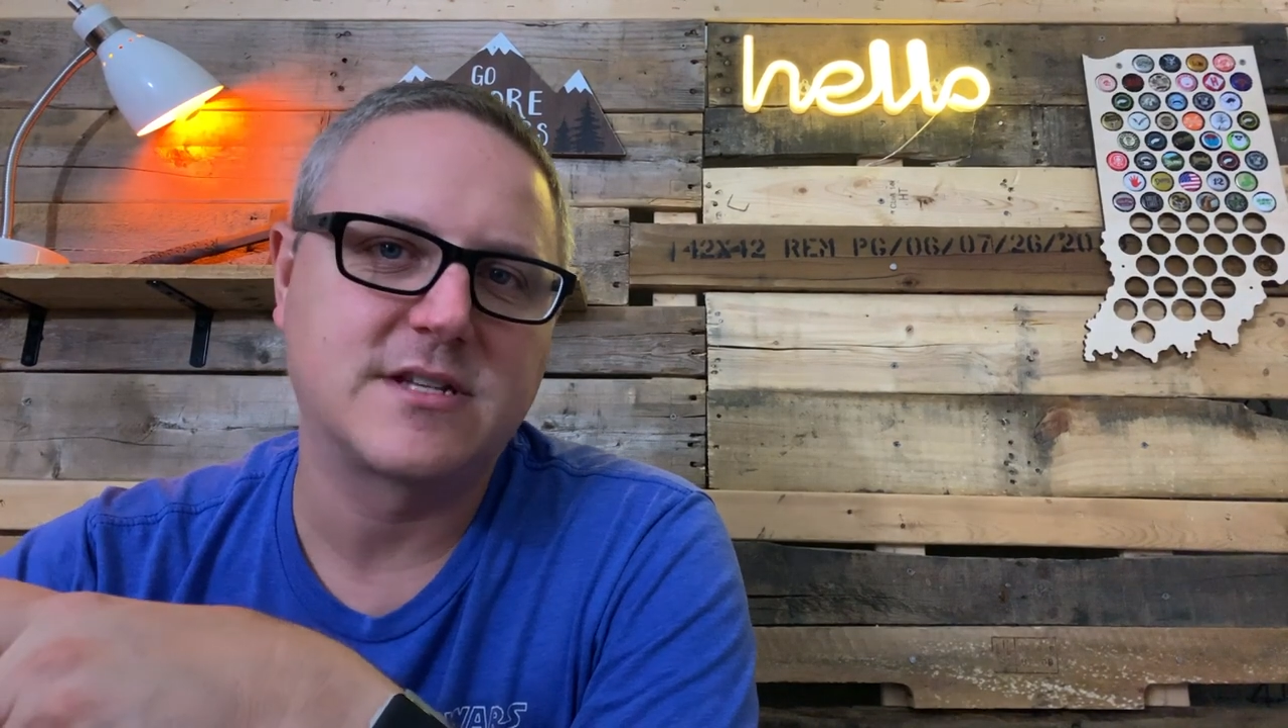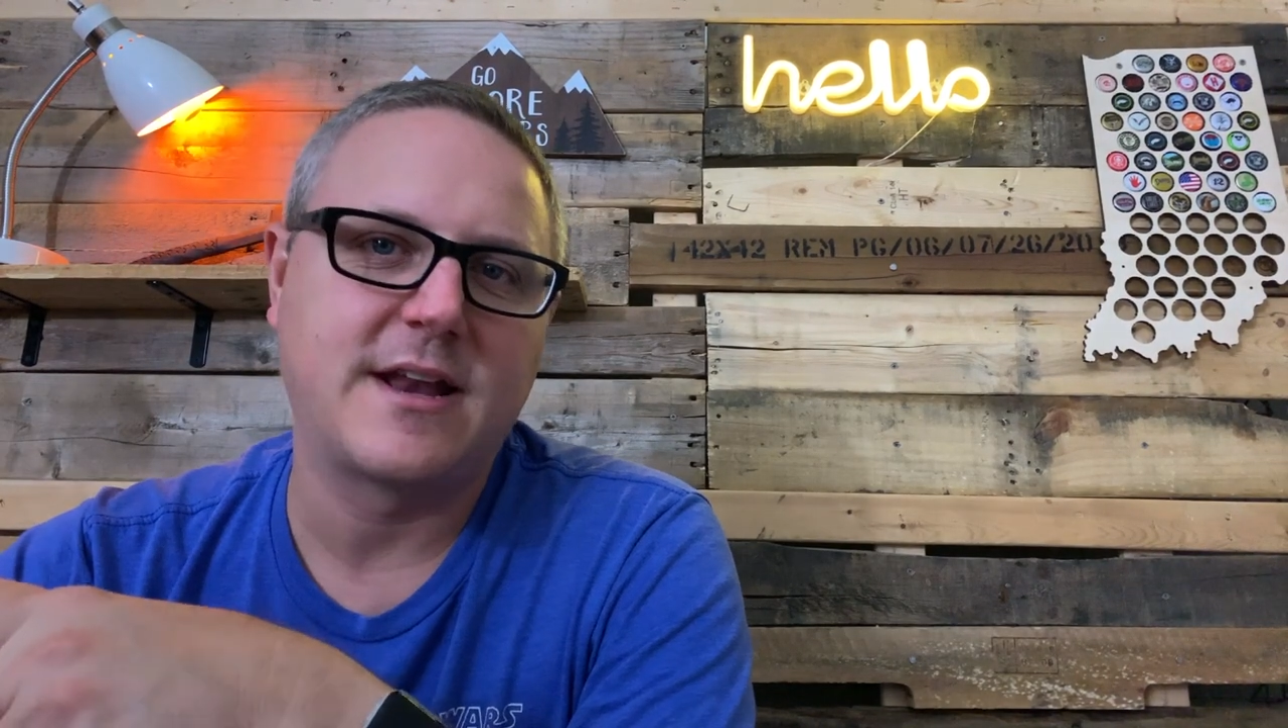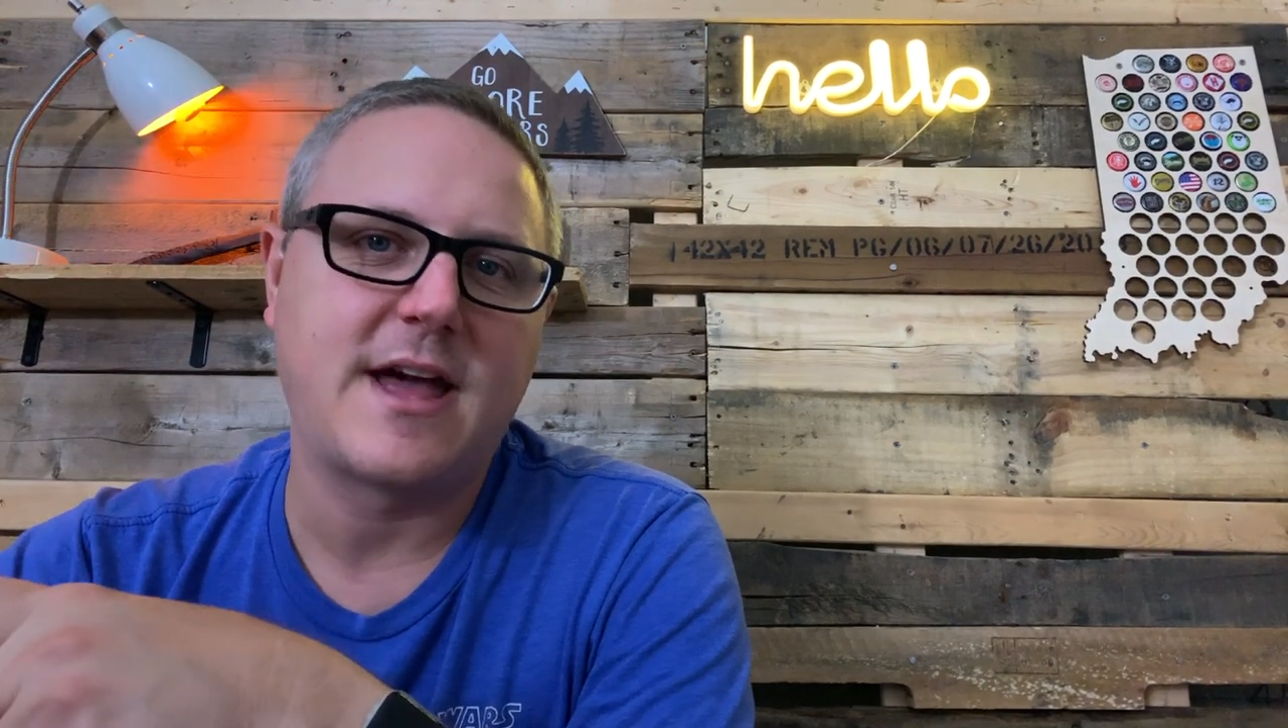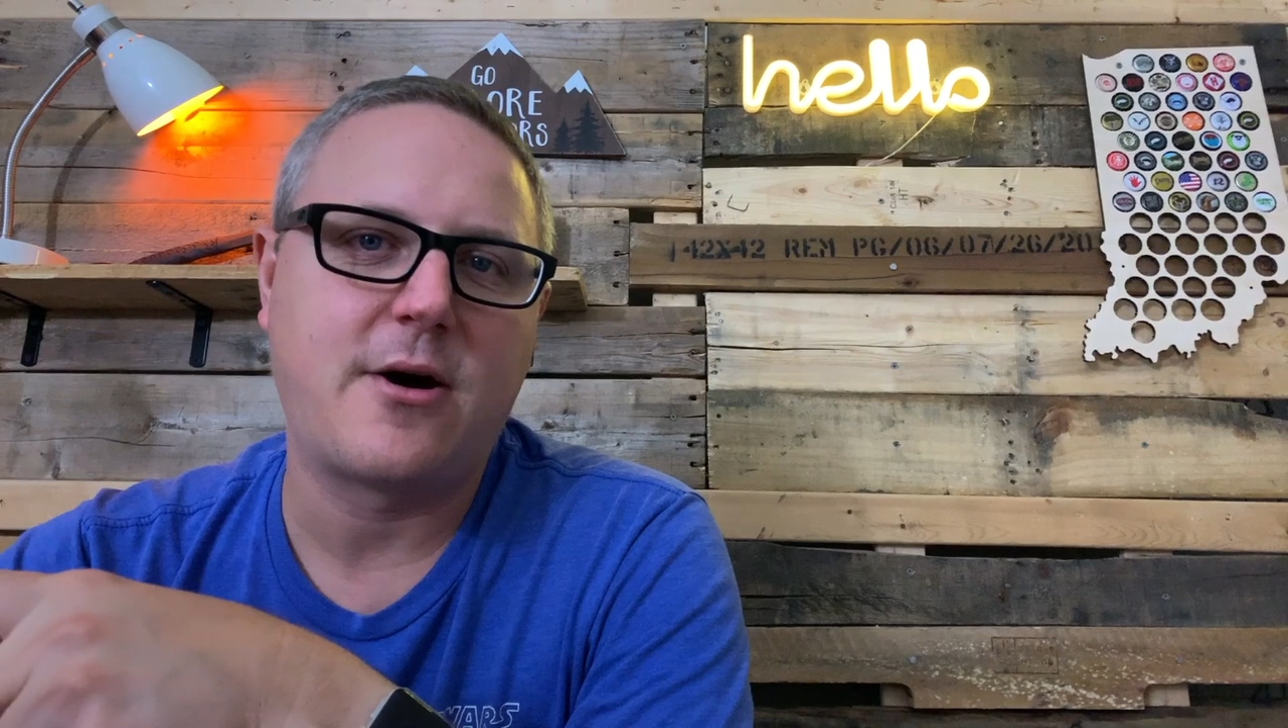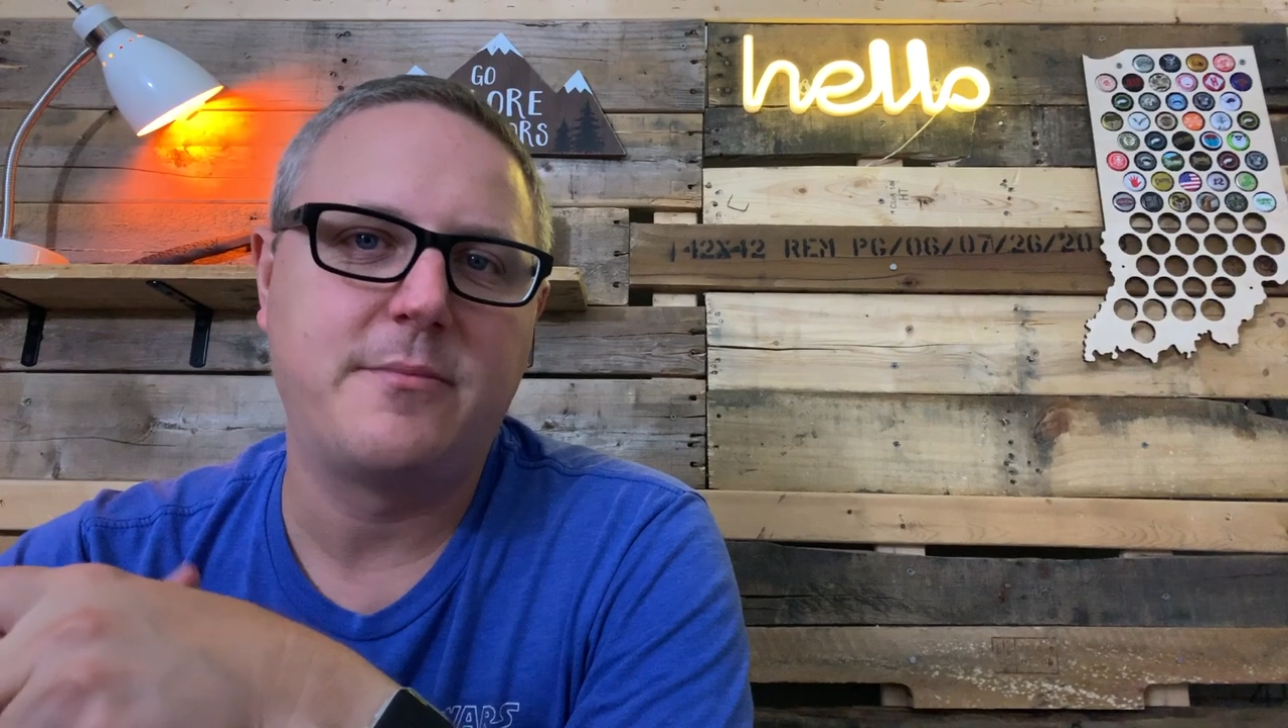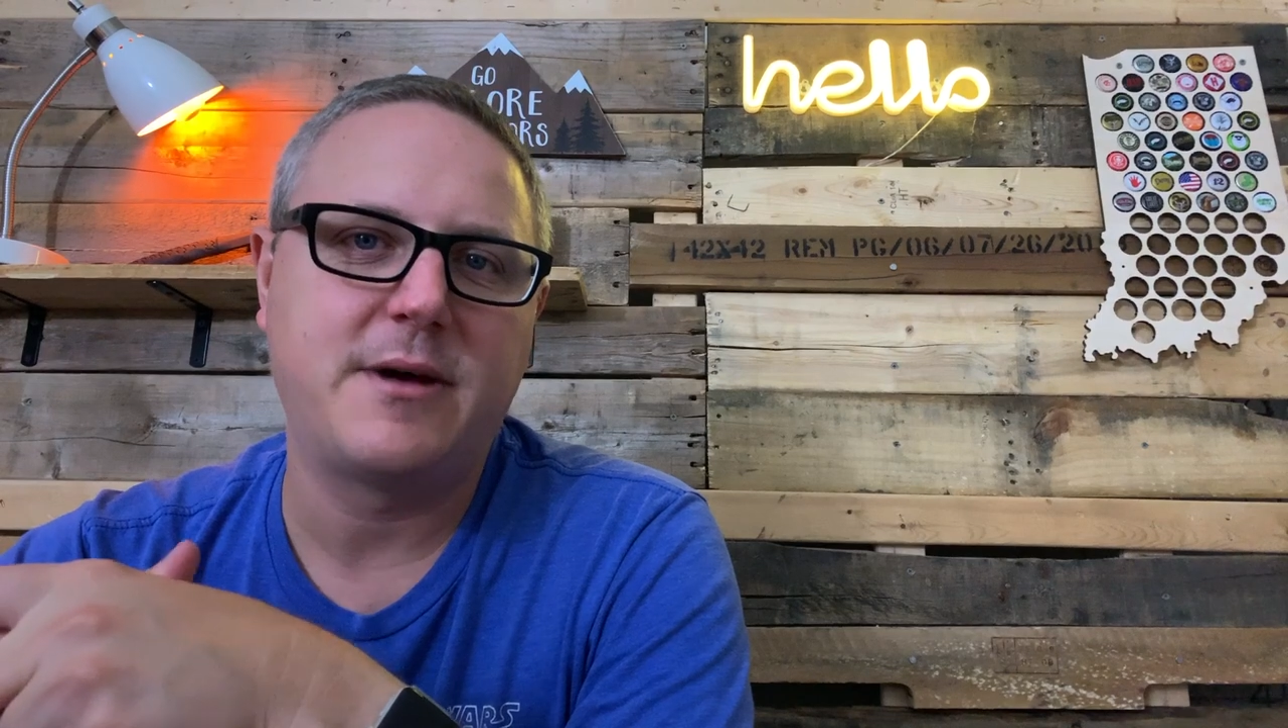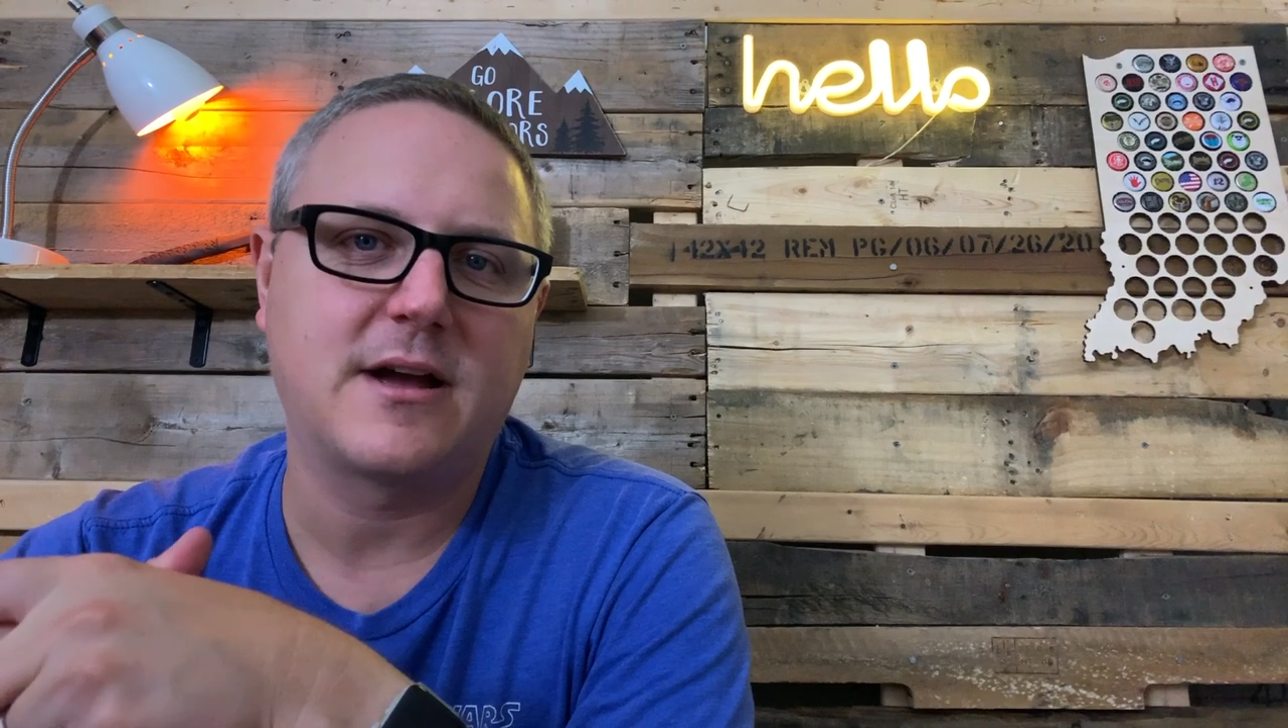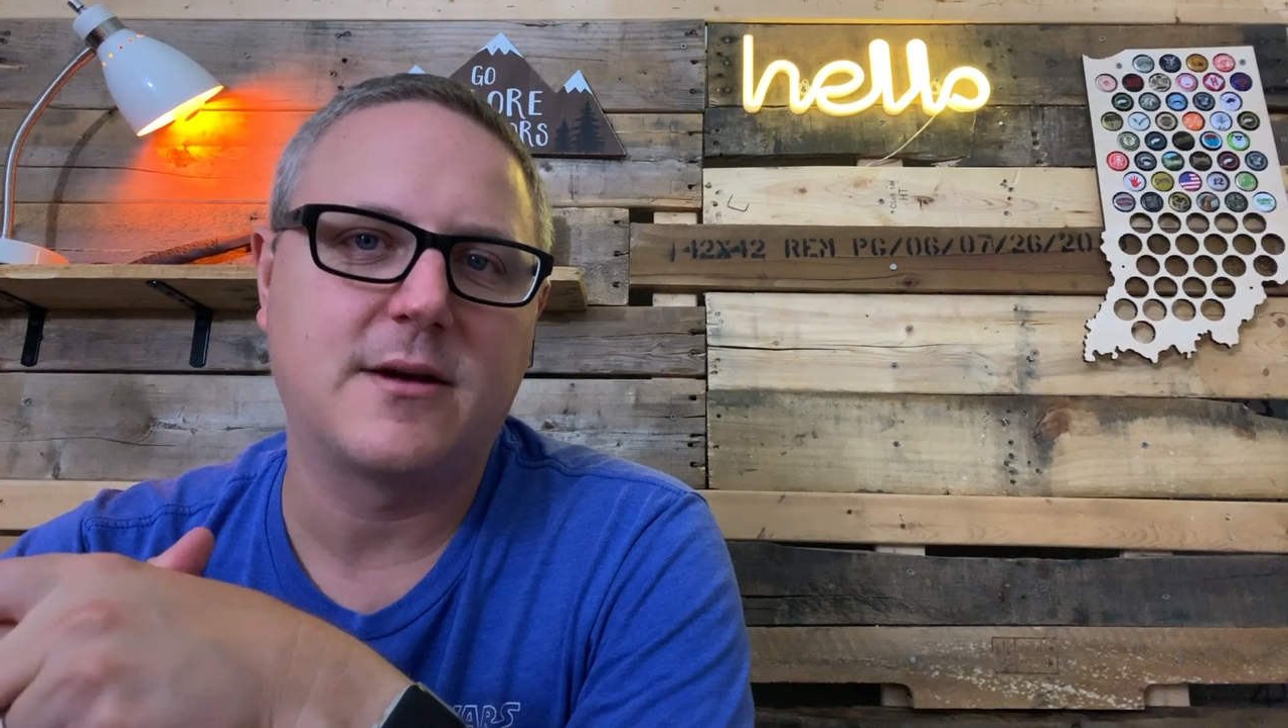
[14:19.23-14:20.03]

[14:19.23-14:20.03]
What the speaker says: kind of how I pack